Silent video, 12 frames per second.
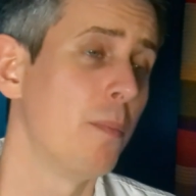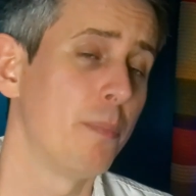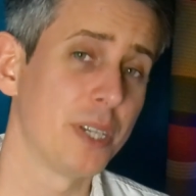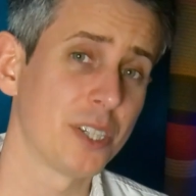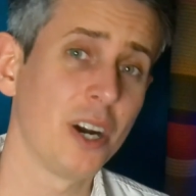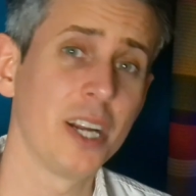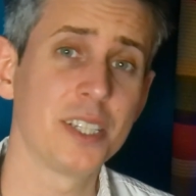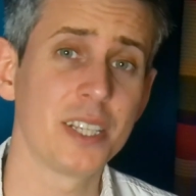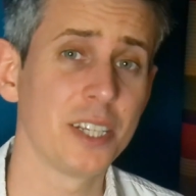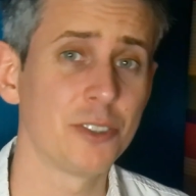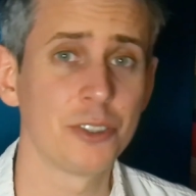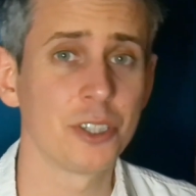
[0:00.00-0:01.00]
Besides
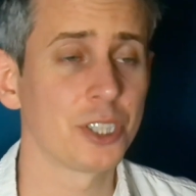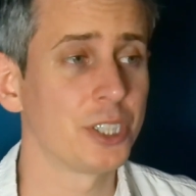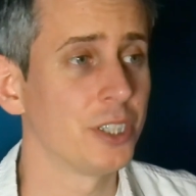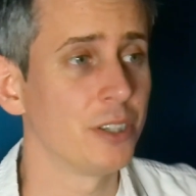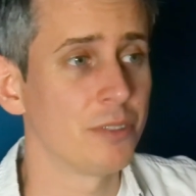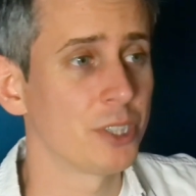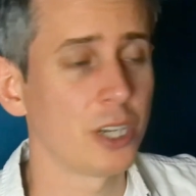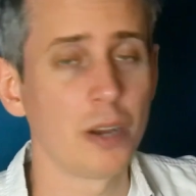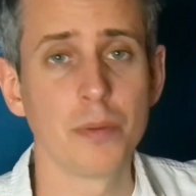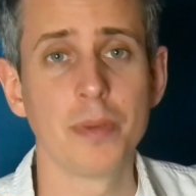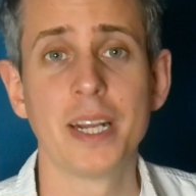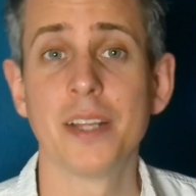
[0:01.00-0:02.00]
the introduction of the
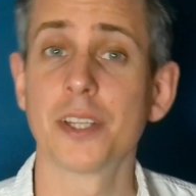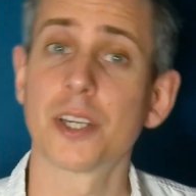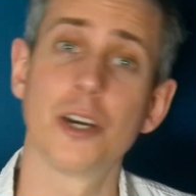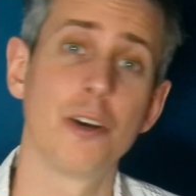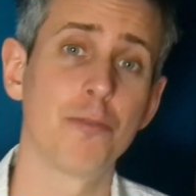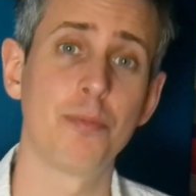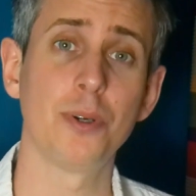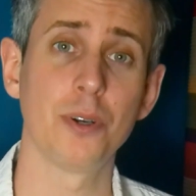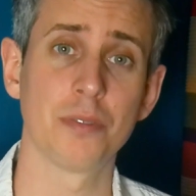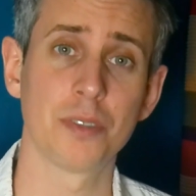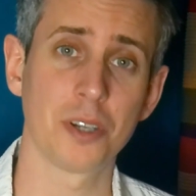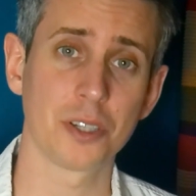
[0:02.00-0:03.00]
Cybermen and the
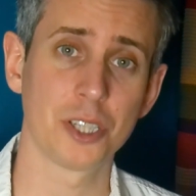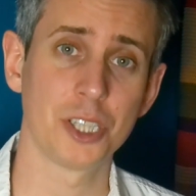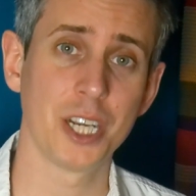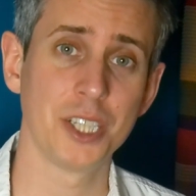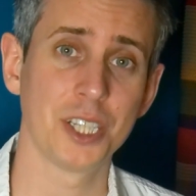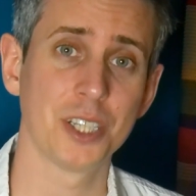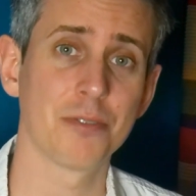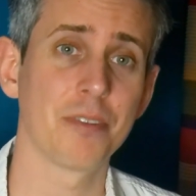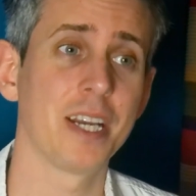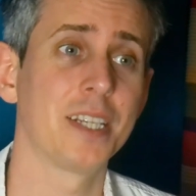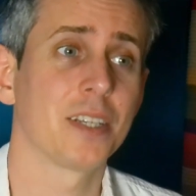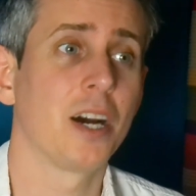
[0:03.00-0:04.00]
curveball of the Doctor changing his
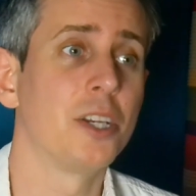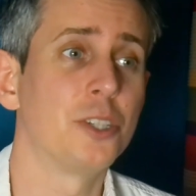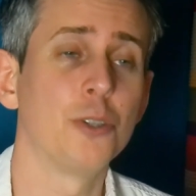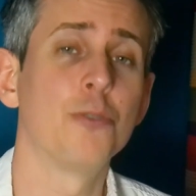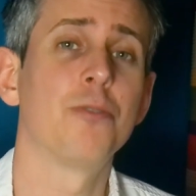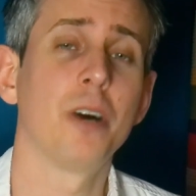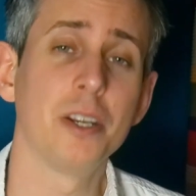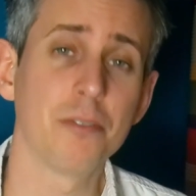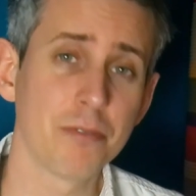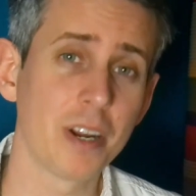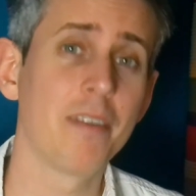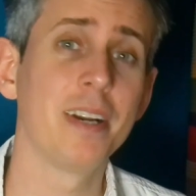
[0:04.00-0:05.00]
face, I do find
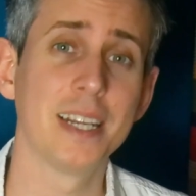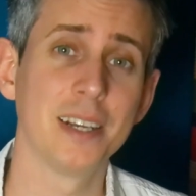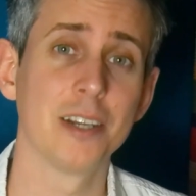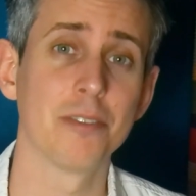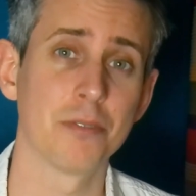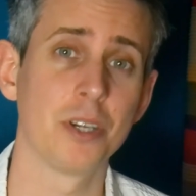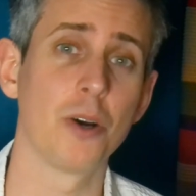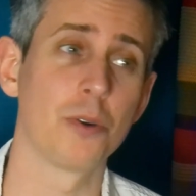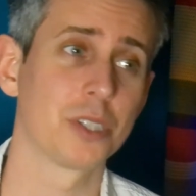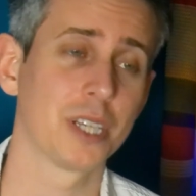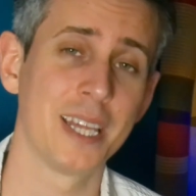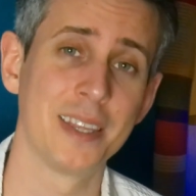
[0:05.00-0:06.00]
very little of
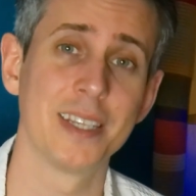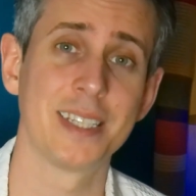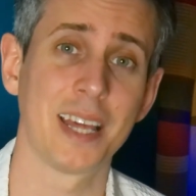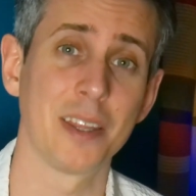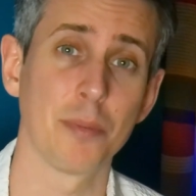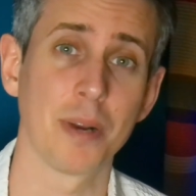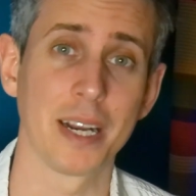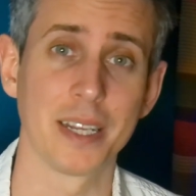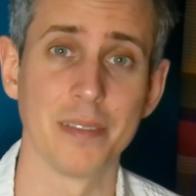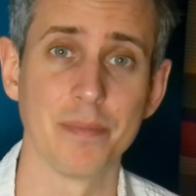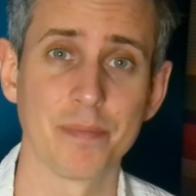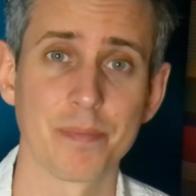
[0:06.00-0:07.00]
note in The 10th Planet.